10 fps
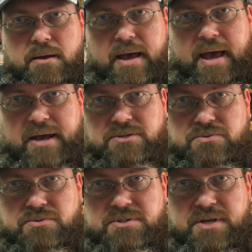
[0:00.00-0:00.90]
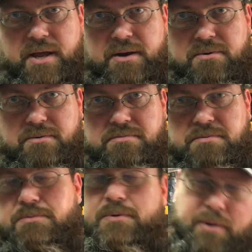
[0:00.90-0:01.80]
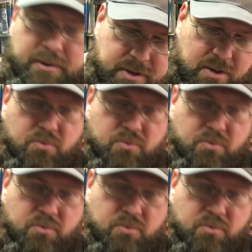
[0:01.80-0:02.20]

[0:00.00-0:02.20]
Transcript: axles that are what I would call the